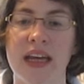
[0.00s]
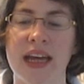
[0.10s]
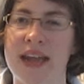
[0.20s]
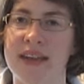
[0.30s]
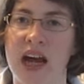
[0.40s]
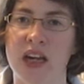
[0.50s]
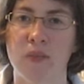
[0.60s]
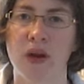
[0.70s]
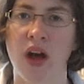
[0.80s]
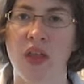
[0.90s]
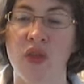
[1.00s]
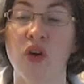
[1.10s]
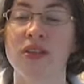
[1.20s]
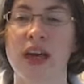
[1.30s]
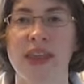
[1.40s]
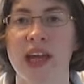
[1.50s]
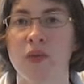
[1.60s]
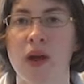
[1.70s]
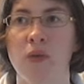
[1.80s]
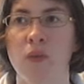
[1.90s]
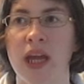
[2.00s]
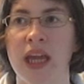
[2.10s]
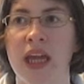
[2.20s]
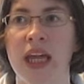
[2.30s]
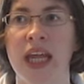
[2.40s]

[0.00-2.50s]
get tied up on our thoughts. I think when we